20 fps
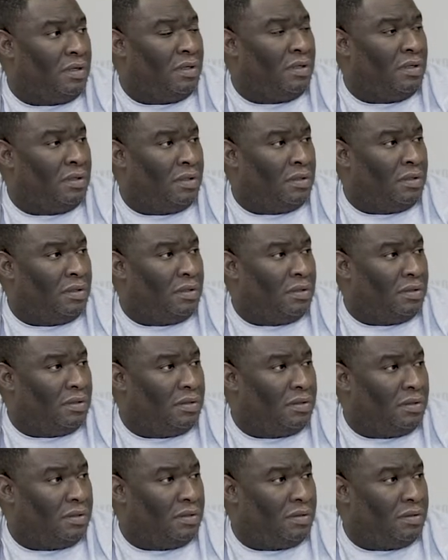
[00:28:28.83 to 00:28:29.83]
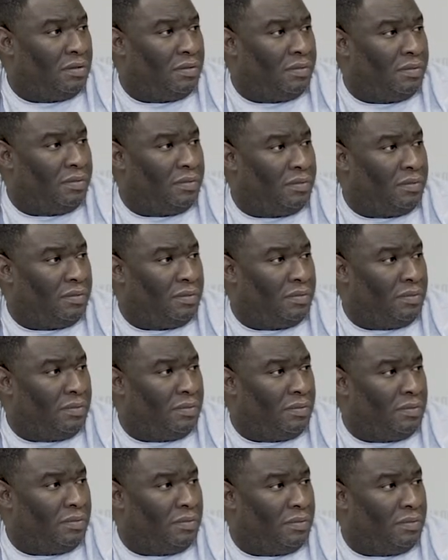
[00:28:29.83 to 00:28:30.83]

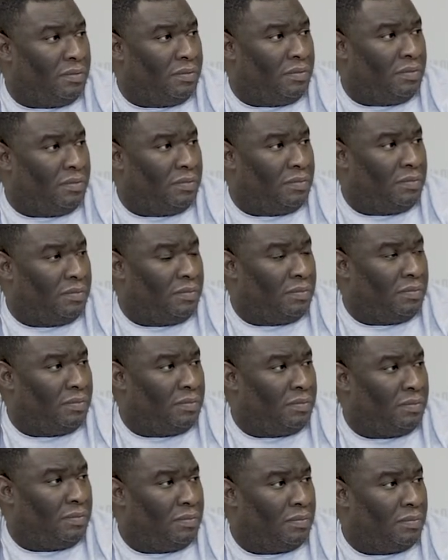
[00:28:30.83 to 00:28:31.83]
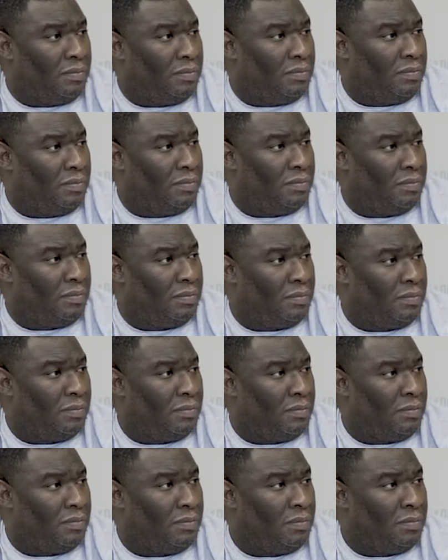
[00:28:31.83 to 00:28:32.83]

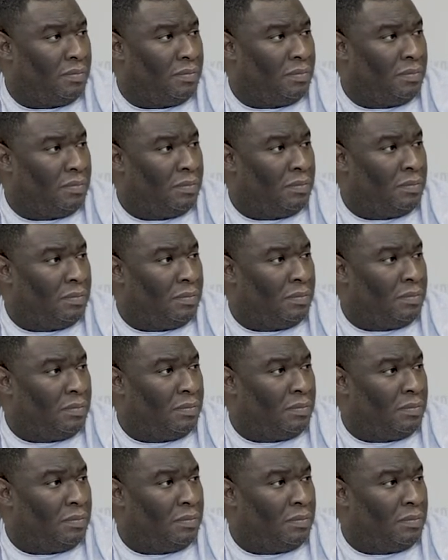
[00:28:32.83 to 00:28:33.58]
This person isn't speaking.